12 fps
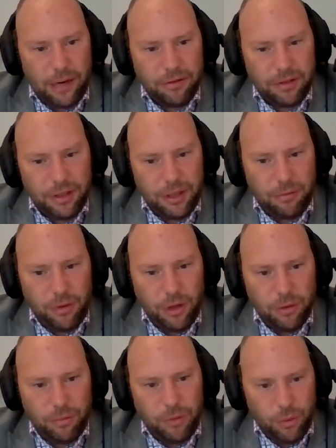Obviously,
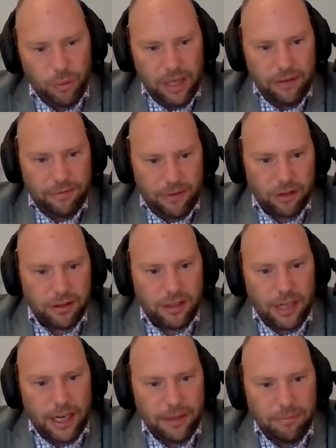you weave on
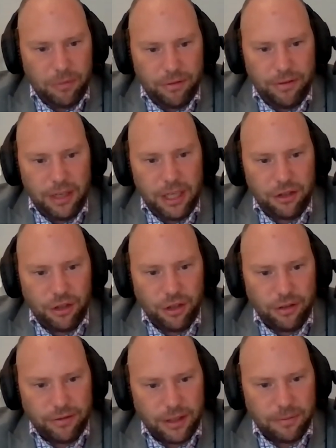site, you finish
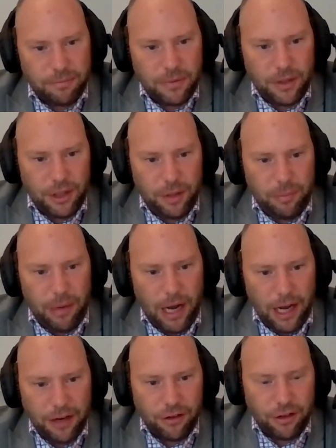over at your
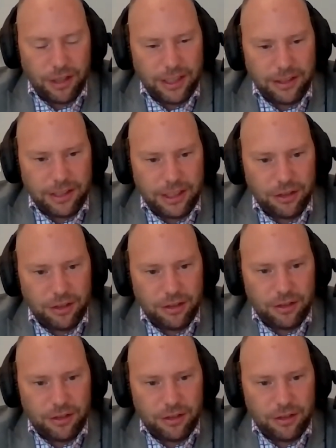partner organisation.